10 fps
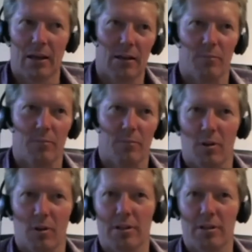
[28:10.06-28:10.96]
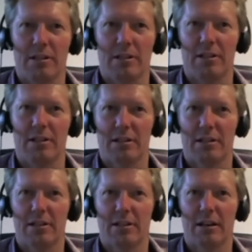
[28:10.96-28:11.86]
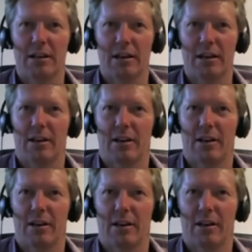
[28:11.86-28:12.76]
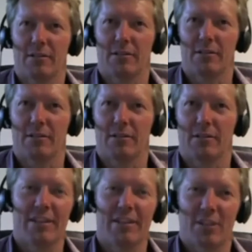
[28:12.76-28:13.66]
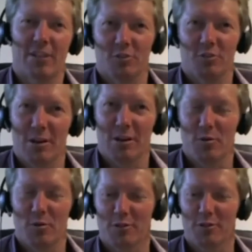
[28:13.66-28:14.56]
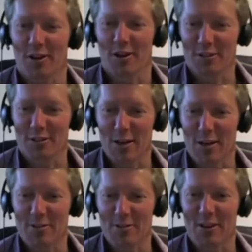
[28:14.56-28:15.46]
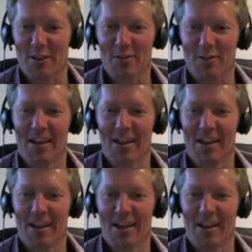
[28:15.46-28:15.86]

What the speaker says: Probably, I've had a, I've been thinking I should write a book for a long time. So,